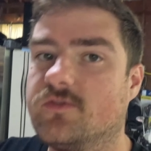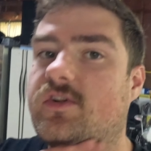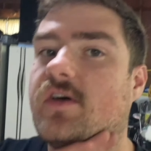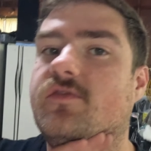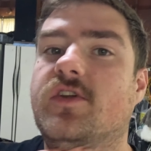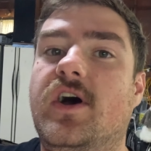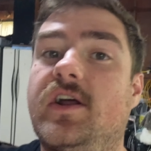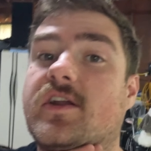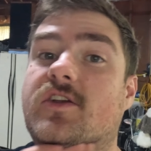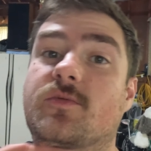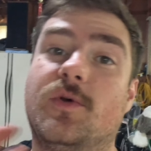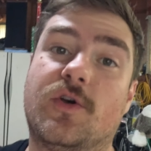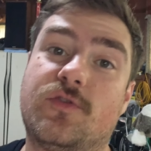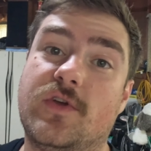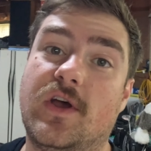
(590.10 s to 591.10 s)
stuff done because
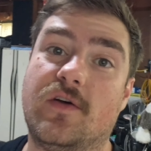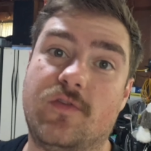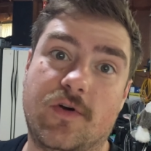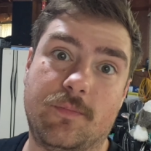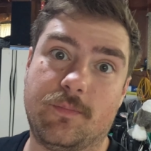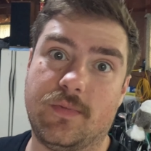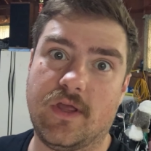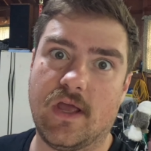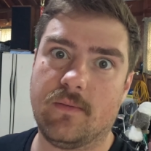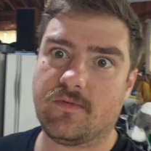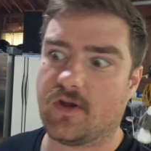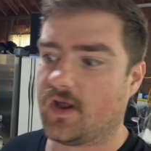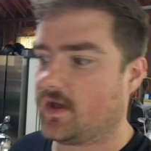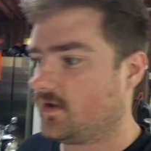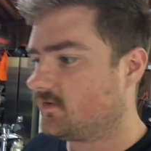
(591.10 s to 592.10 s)
we also have a game
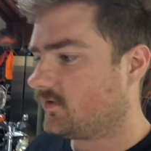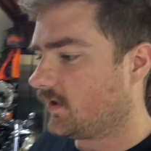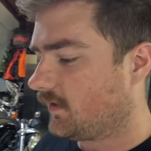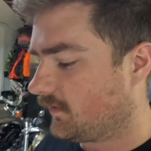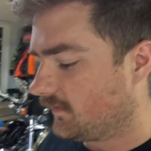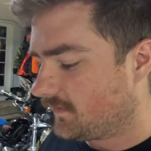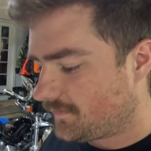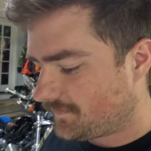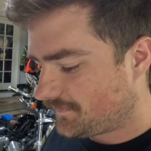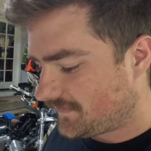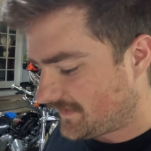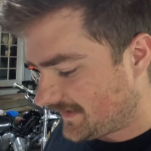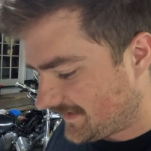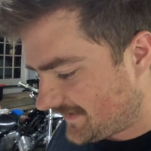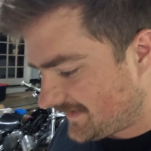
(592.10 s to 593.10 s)
tonight, so
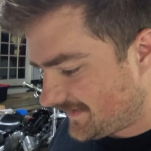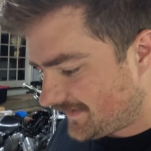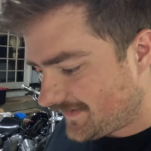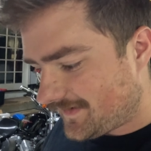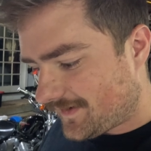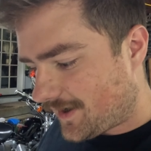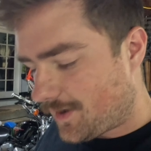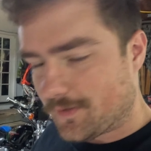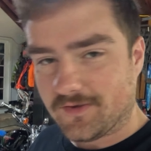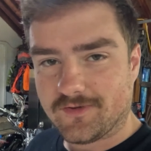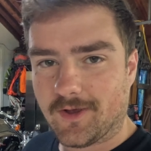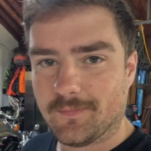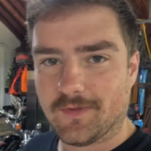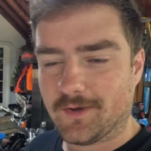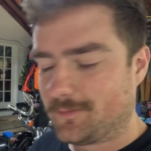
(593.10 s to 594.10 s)
always
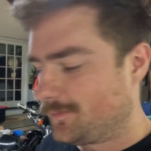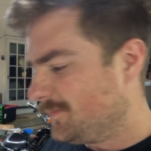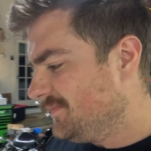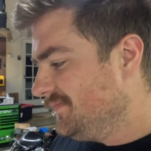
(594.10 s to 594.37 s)
something.